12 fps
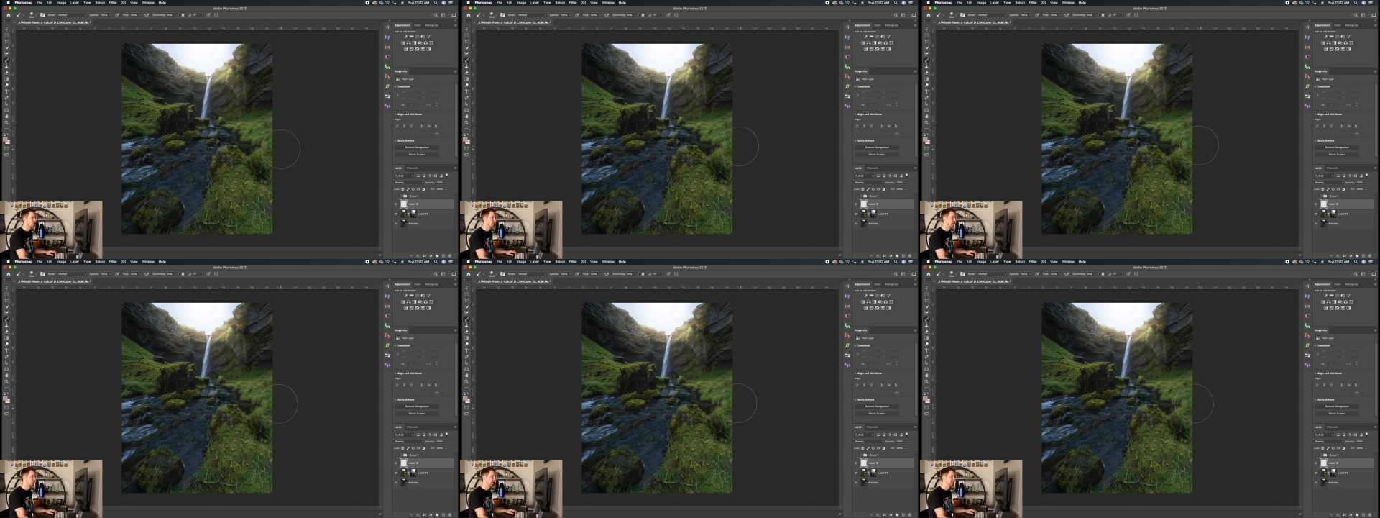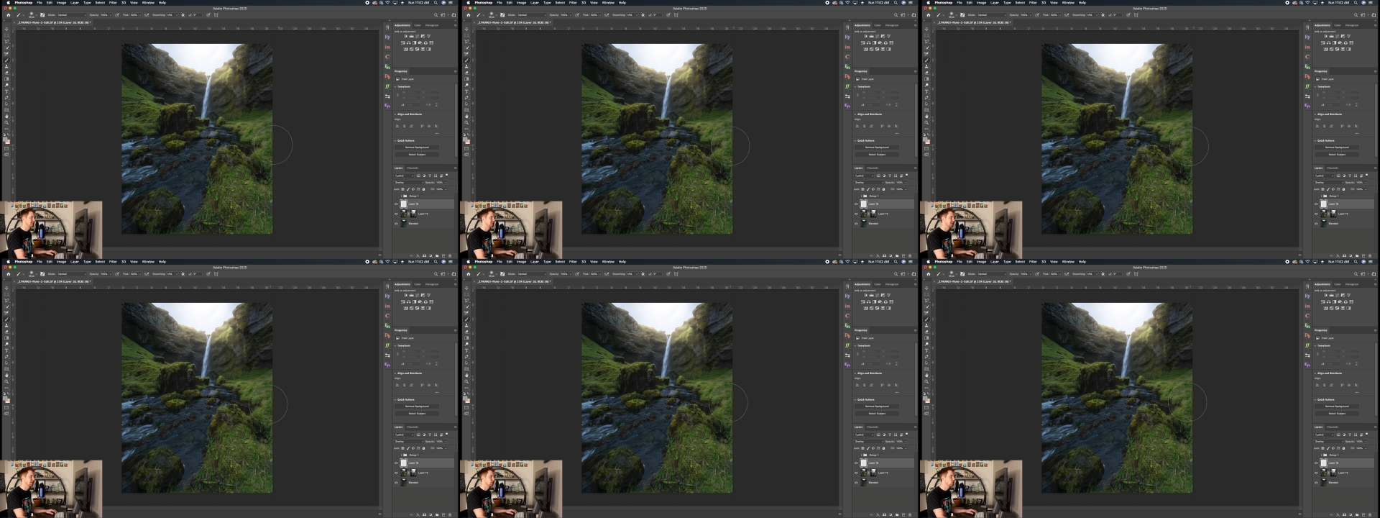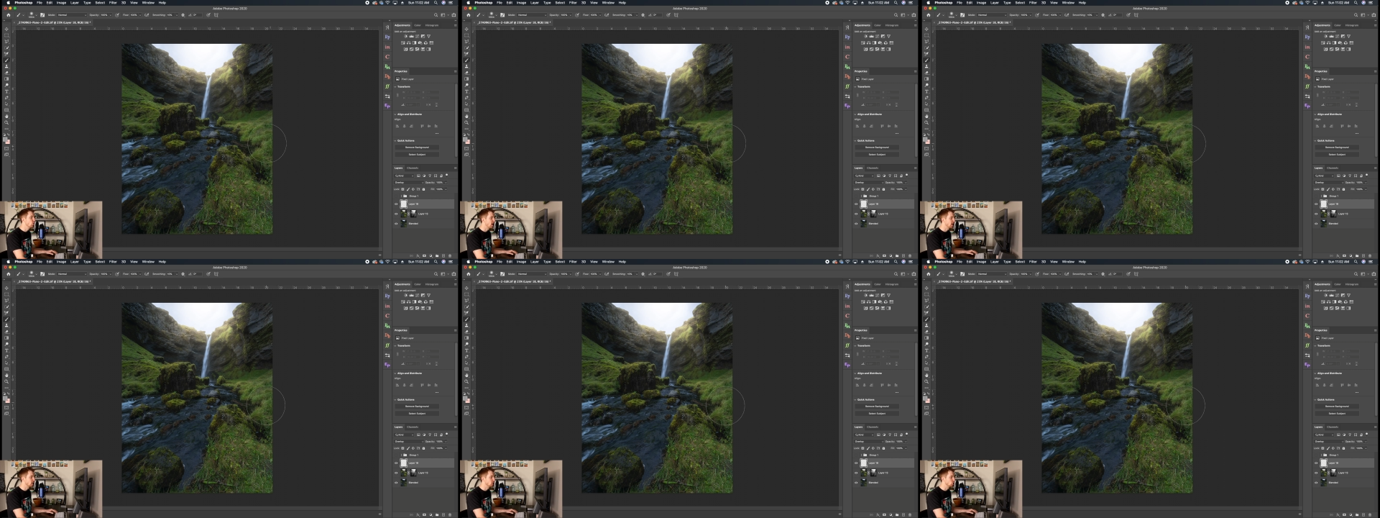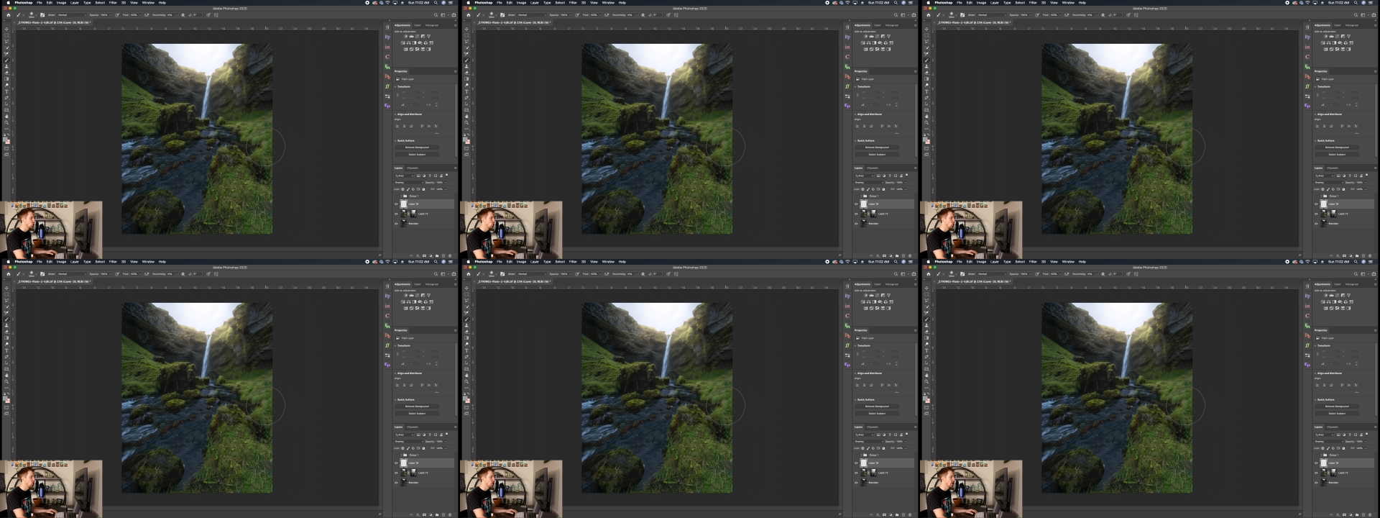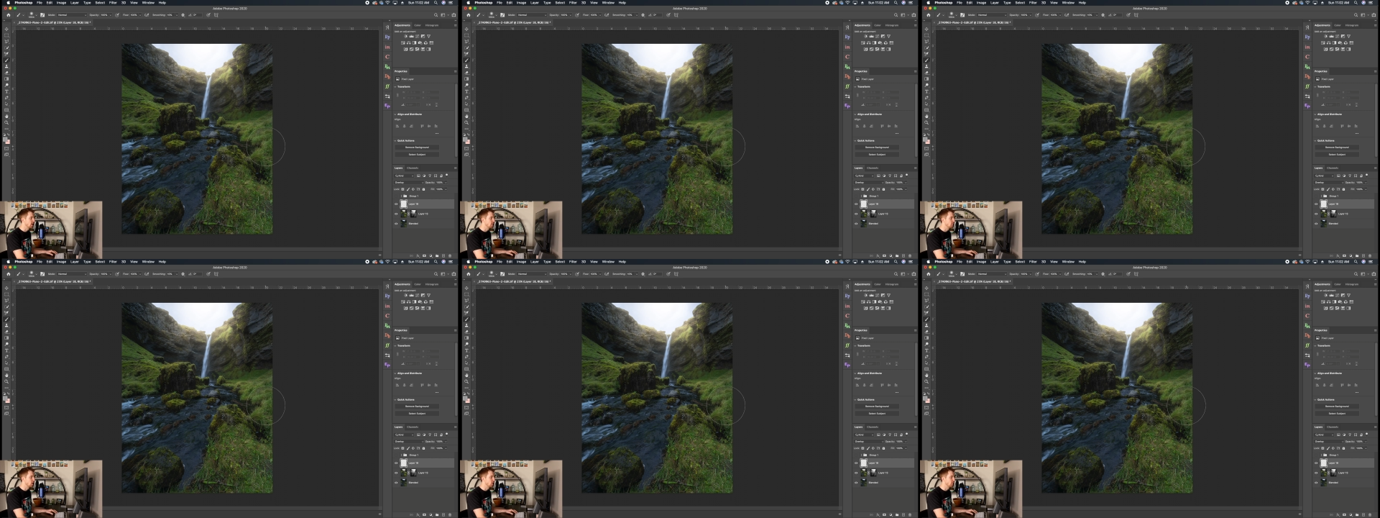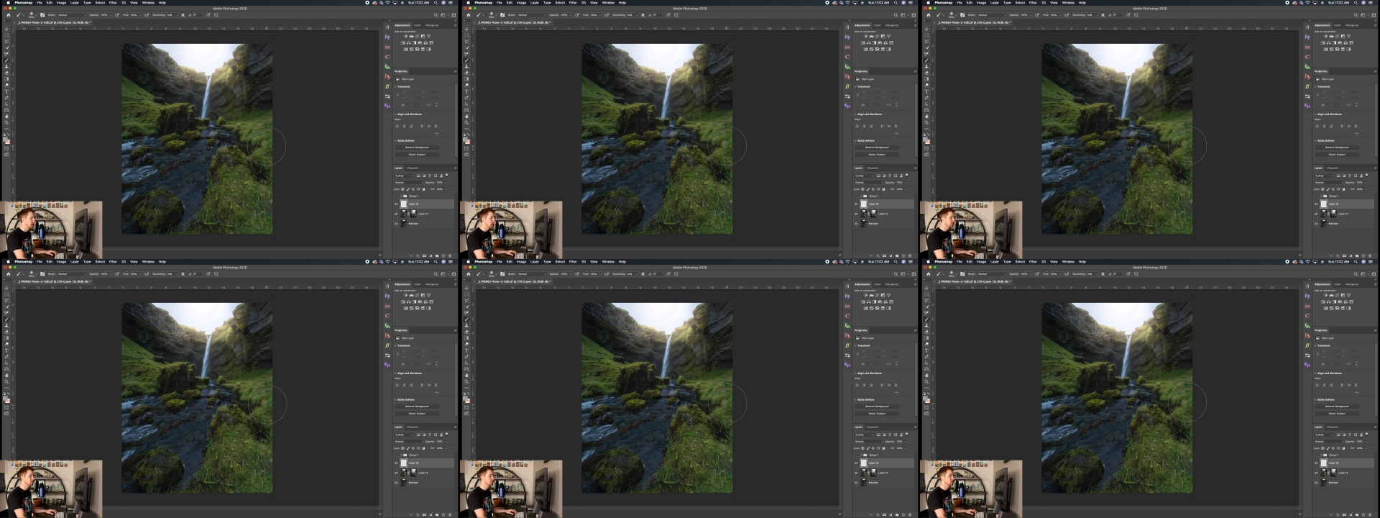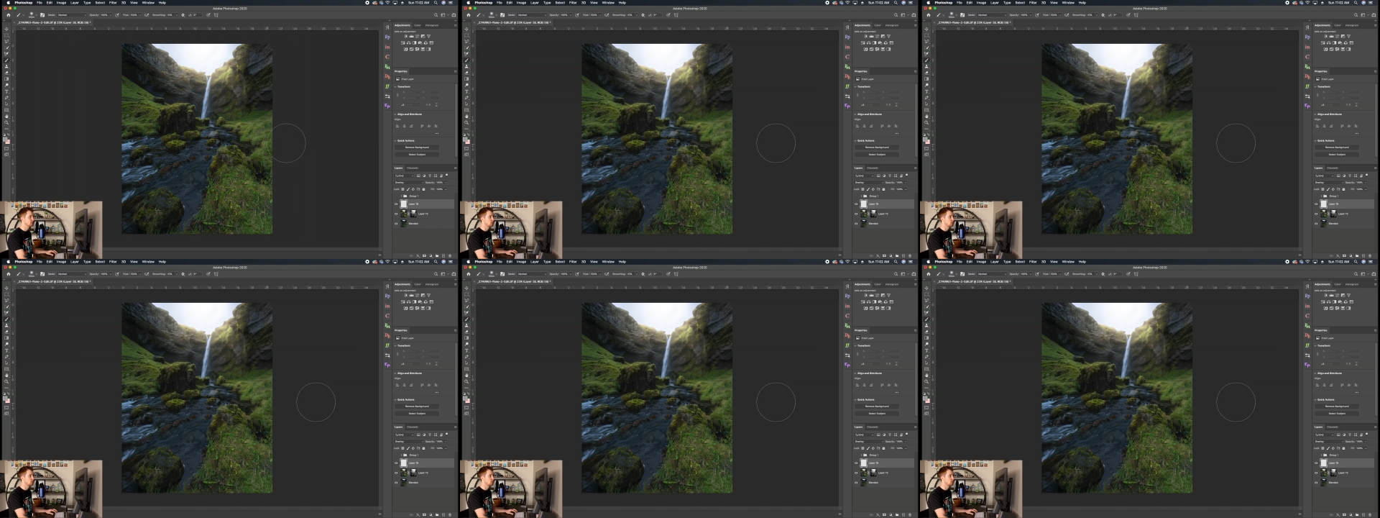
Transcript: No face is visible, so there are no lips to read.